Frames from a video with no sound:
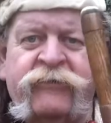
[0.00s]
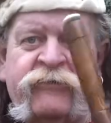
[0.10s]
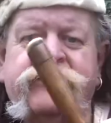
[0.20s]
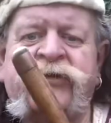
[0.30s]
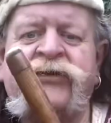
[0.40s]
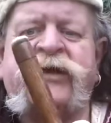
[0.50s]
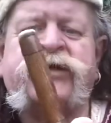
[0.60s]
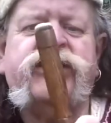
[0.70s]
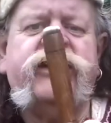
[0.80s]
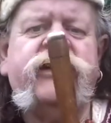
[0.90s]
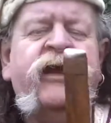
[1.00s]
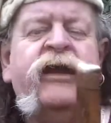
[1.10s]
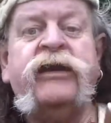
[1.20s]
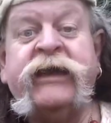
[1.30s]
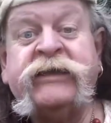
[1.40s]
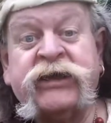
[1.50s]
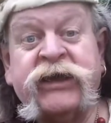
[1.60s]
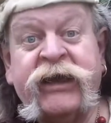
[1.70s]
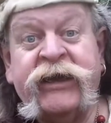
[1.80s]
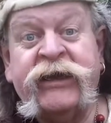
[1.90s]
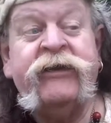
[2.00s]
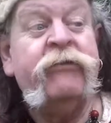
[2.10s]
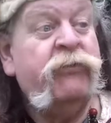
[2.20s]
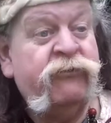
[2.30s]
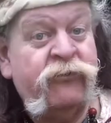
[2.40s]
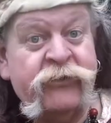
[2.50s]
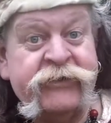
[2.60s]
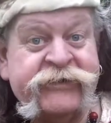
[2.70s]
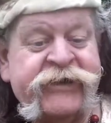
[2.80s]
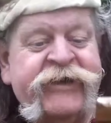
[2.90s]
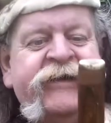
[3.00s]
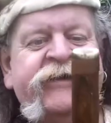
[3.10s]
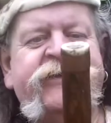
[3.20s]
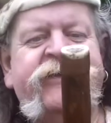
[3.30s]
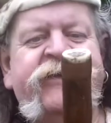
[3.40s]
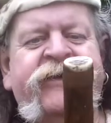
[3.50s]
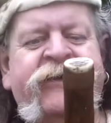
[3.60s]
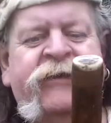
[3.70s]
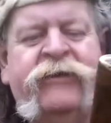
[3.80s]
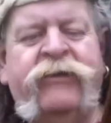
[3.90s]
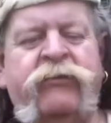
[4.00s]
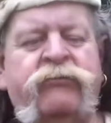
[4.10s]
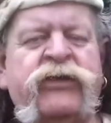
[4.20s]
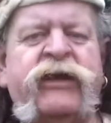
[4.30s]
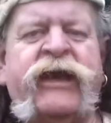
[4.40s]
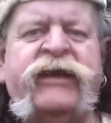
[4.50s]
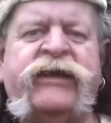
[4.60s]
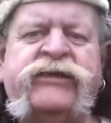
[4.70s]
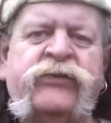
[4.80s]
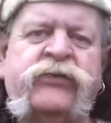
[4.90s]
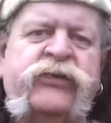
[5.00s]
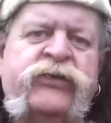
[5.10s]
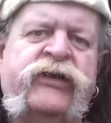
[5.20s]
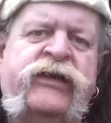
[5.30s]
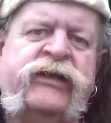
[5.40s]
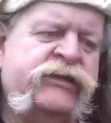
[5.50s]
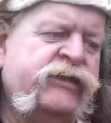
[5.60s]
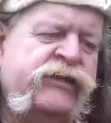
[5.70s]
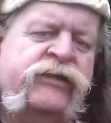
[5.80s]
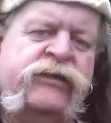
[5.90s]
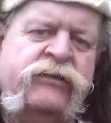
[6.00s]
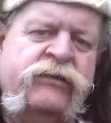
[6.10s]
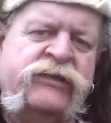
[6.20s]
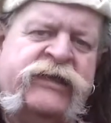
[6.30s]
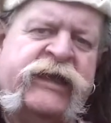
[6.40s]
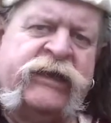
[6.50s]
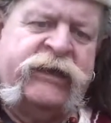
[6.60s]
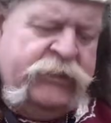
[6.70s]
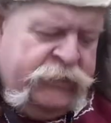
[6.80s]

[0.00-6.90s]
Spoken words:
scratched in. Needs a clean before you say it. But a handy tool nonetheless. Deadly.